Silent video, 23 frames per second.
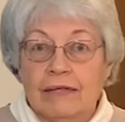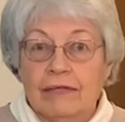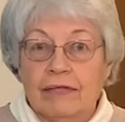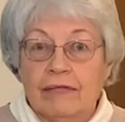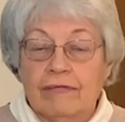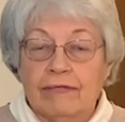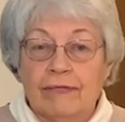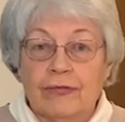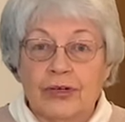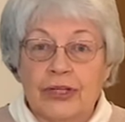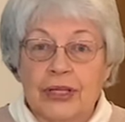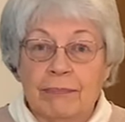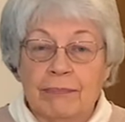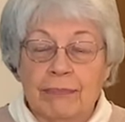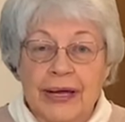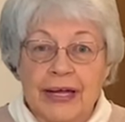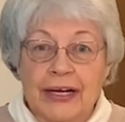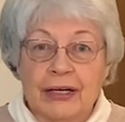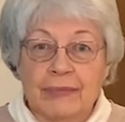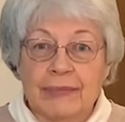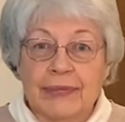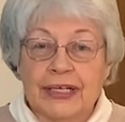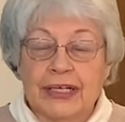for the
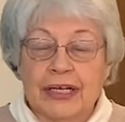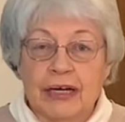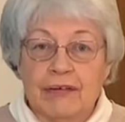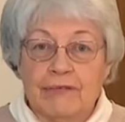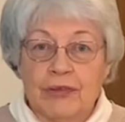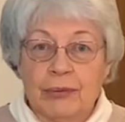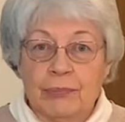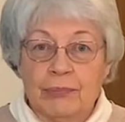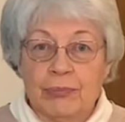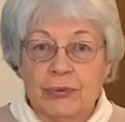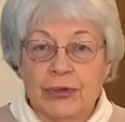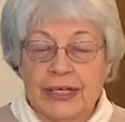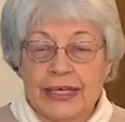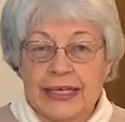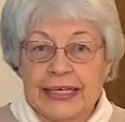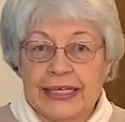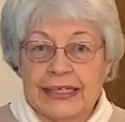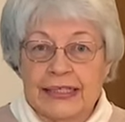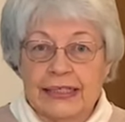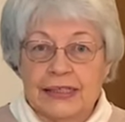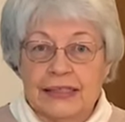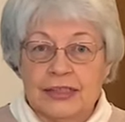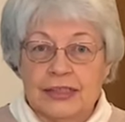betterment of the breed,
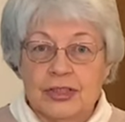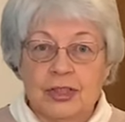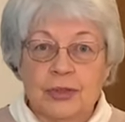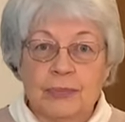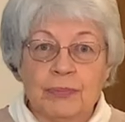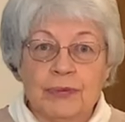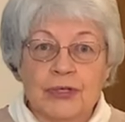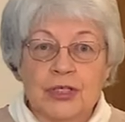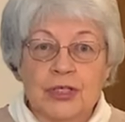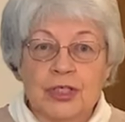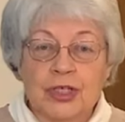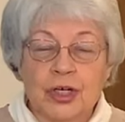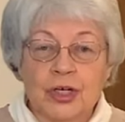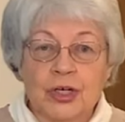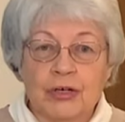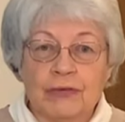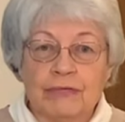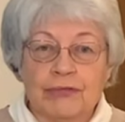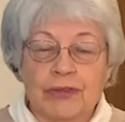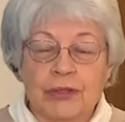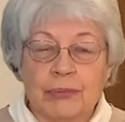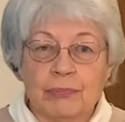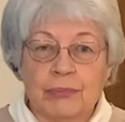to
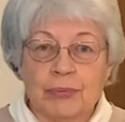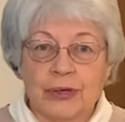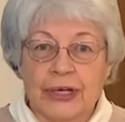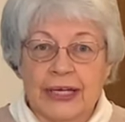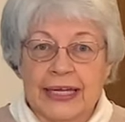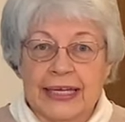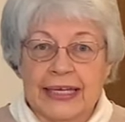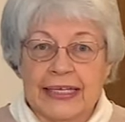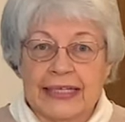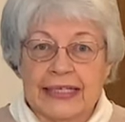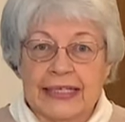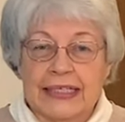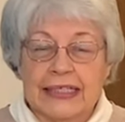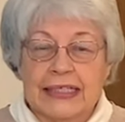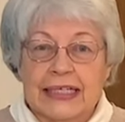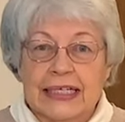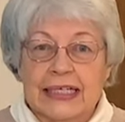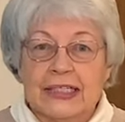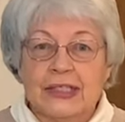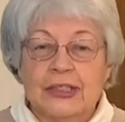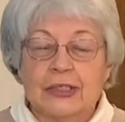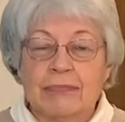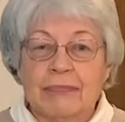preserve the breed,
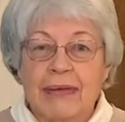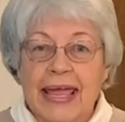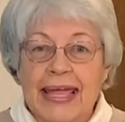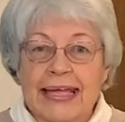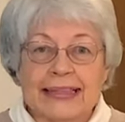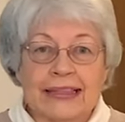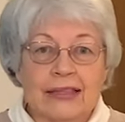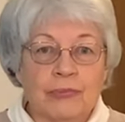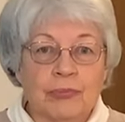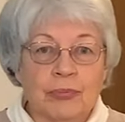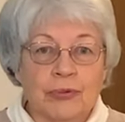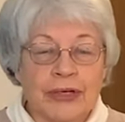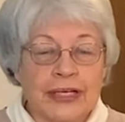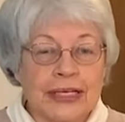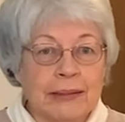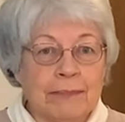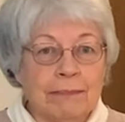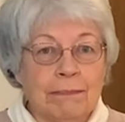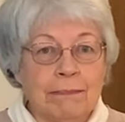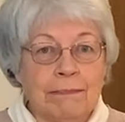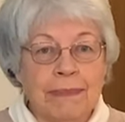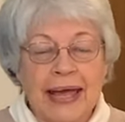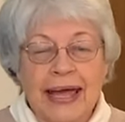to make the
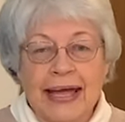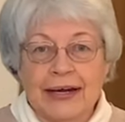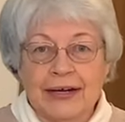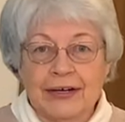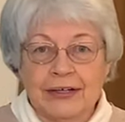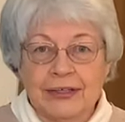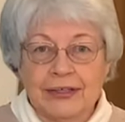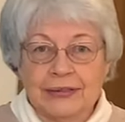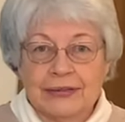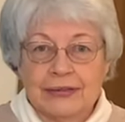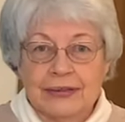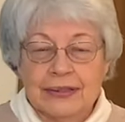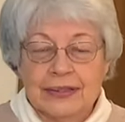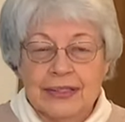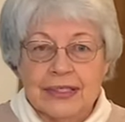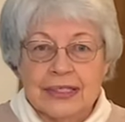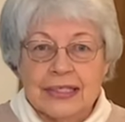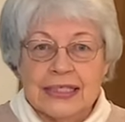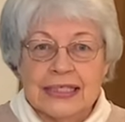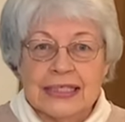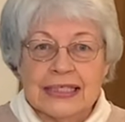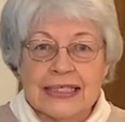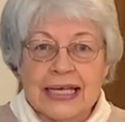breed better.
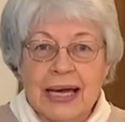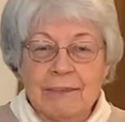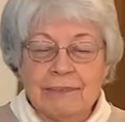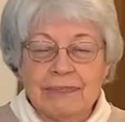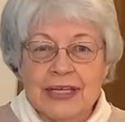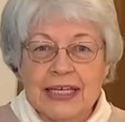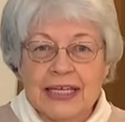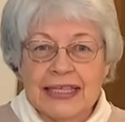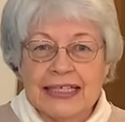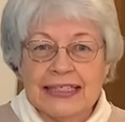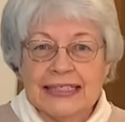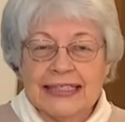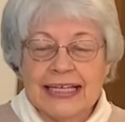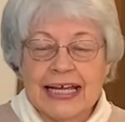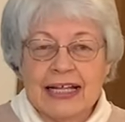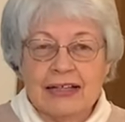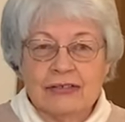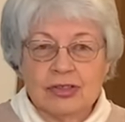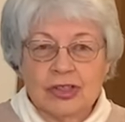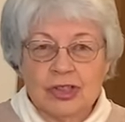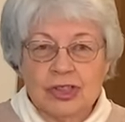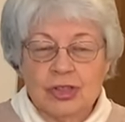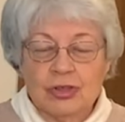Something that
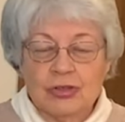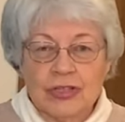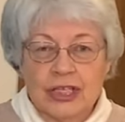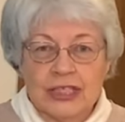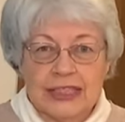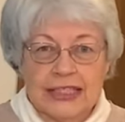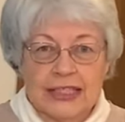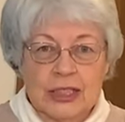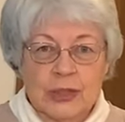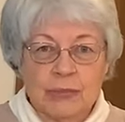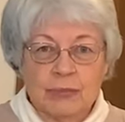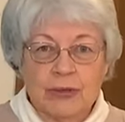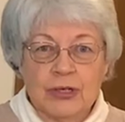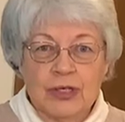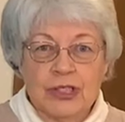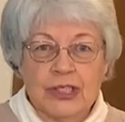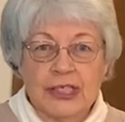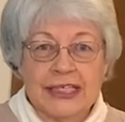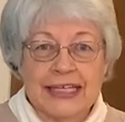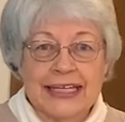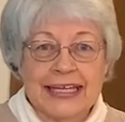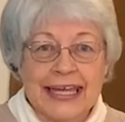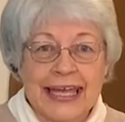tells you that this
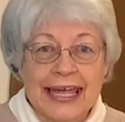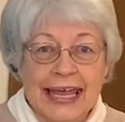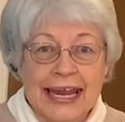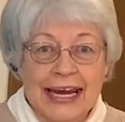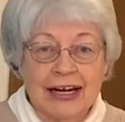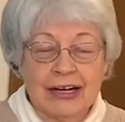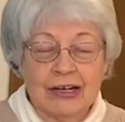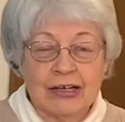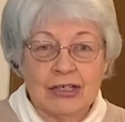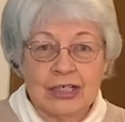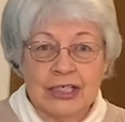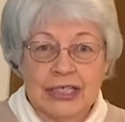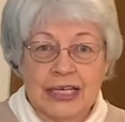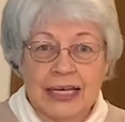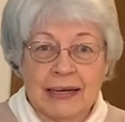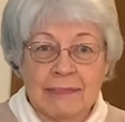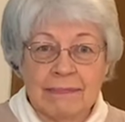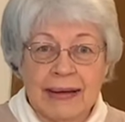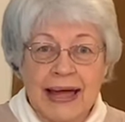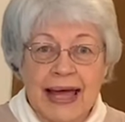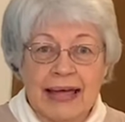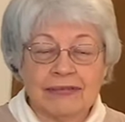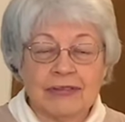person cares
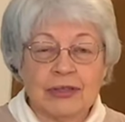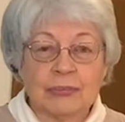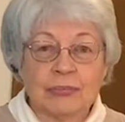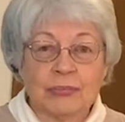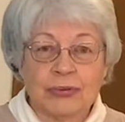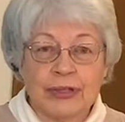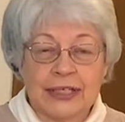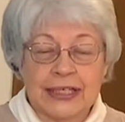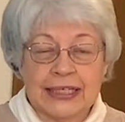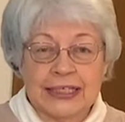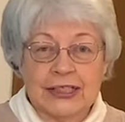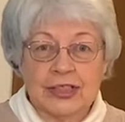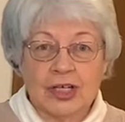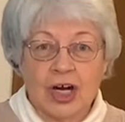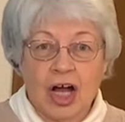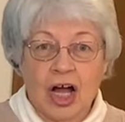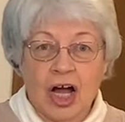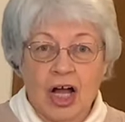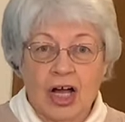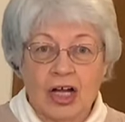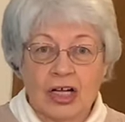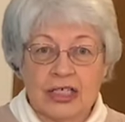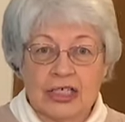about the breed of
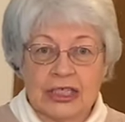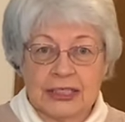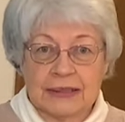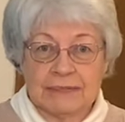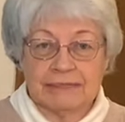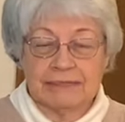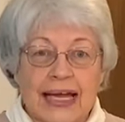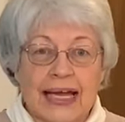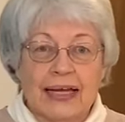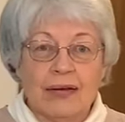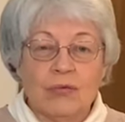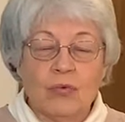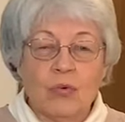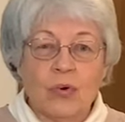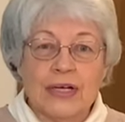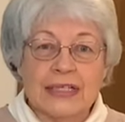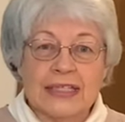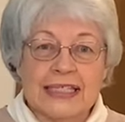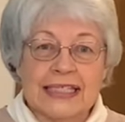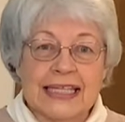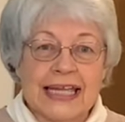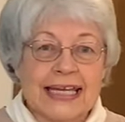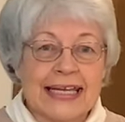dogs. And
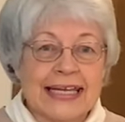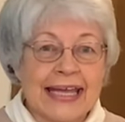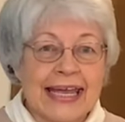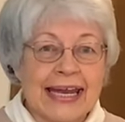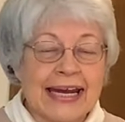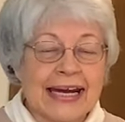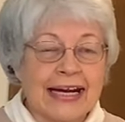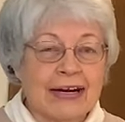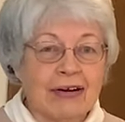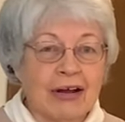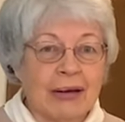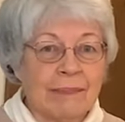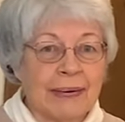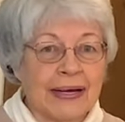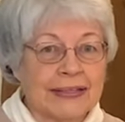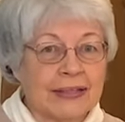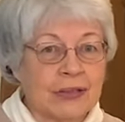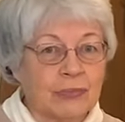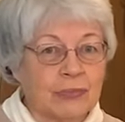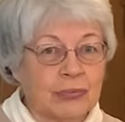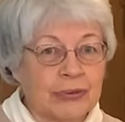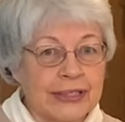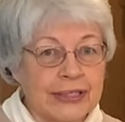once they care about
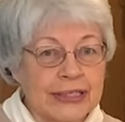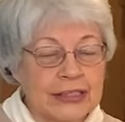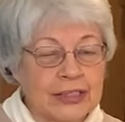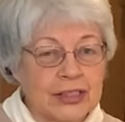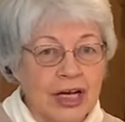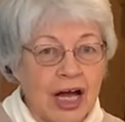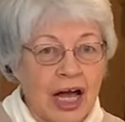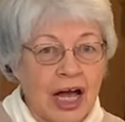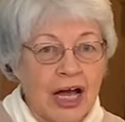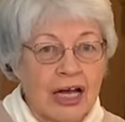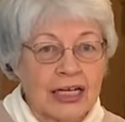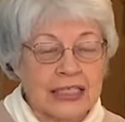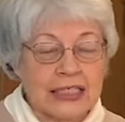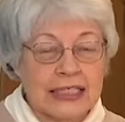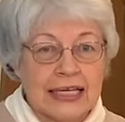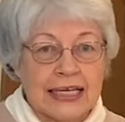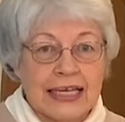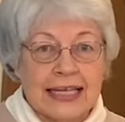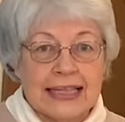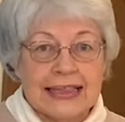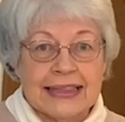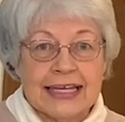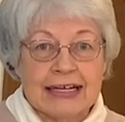the breed of dogs,
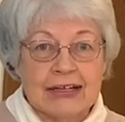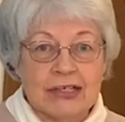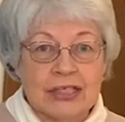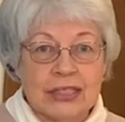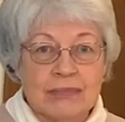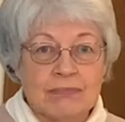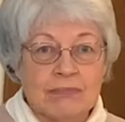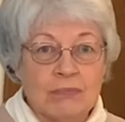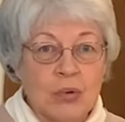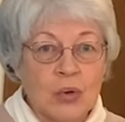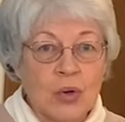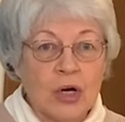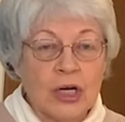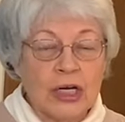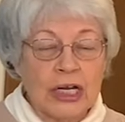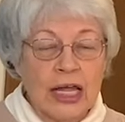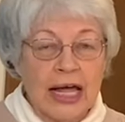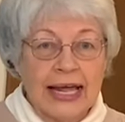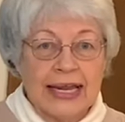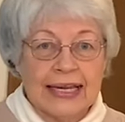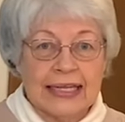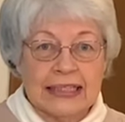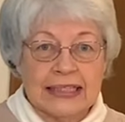there's more
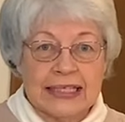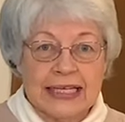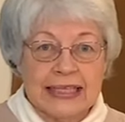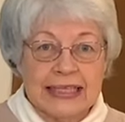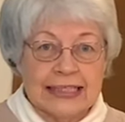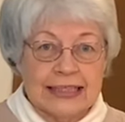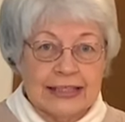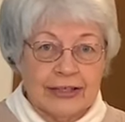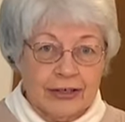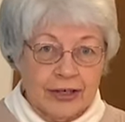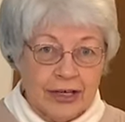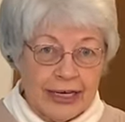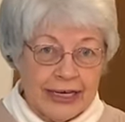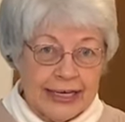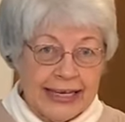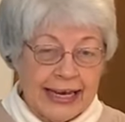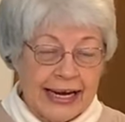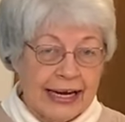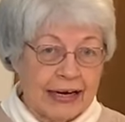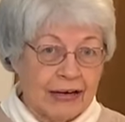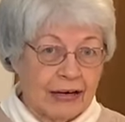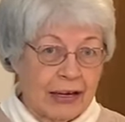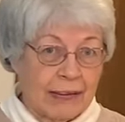likely that they're going to
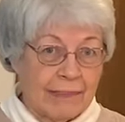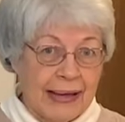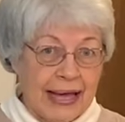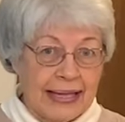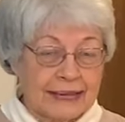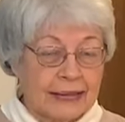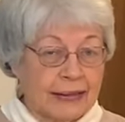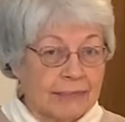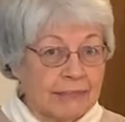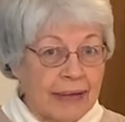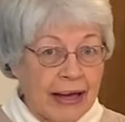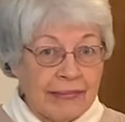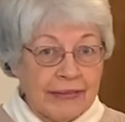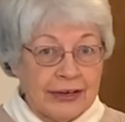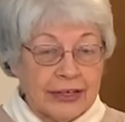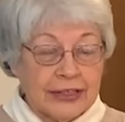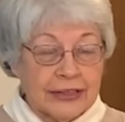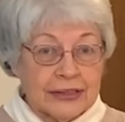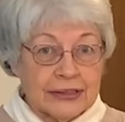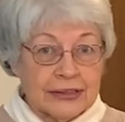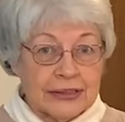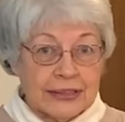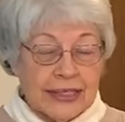care about the
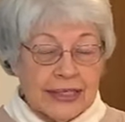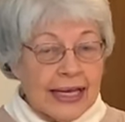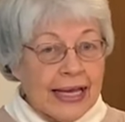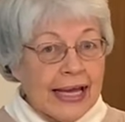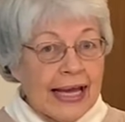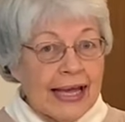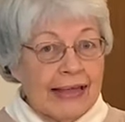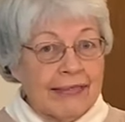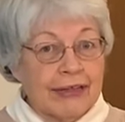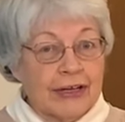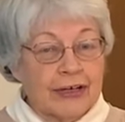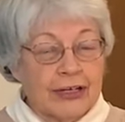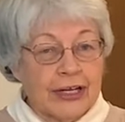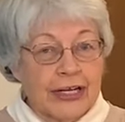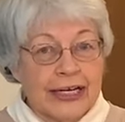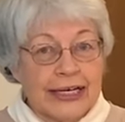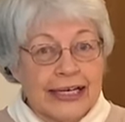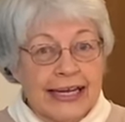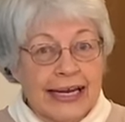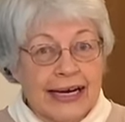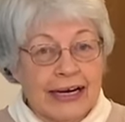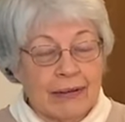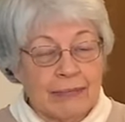mother, and they're going to
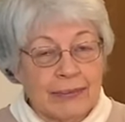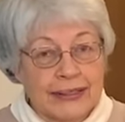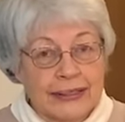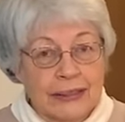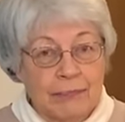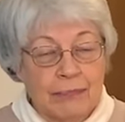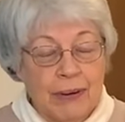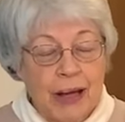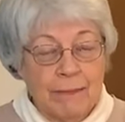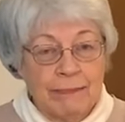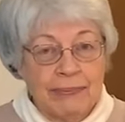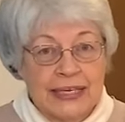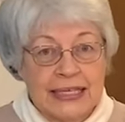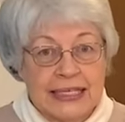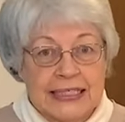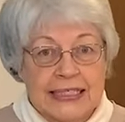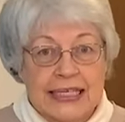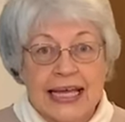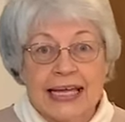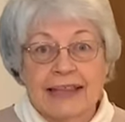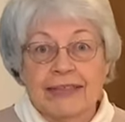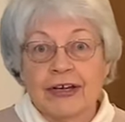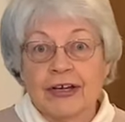care about the puppies,
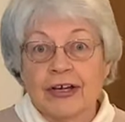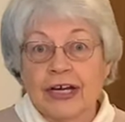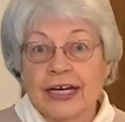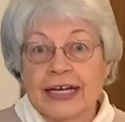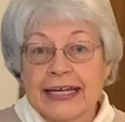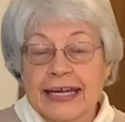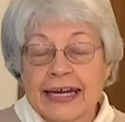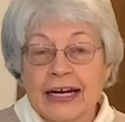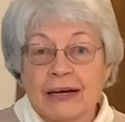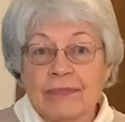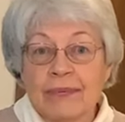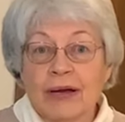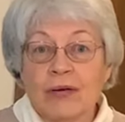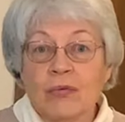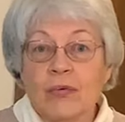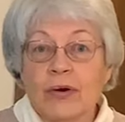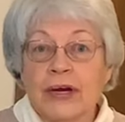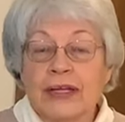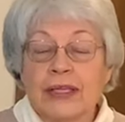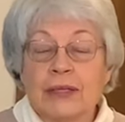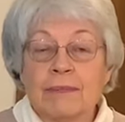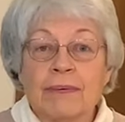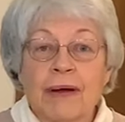and they're going to care about
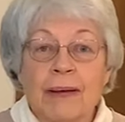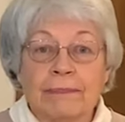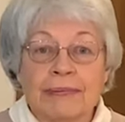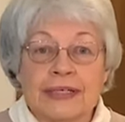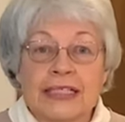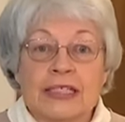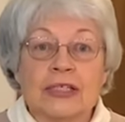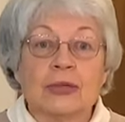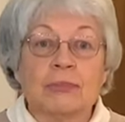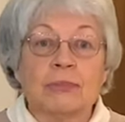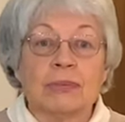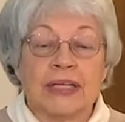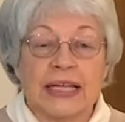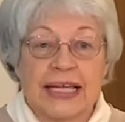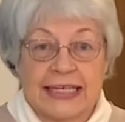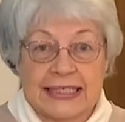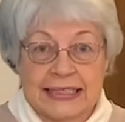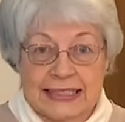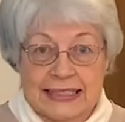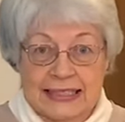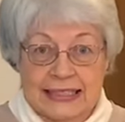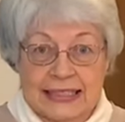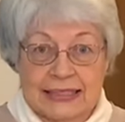where the puppies are
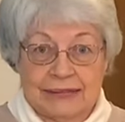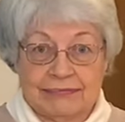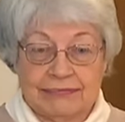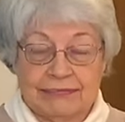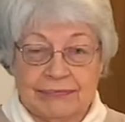placed.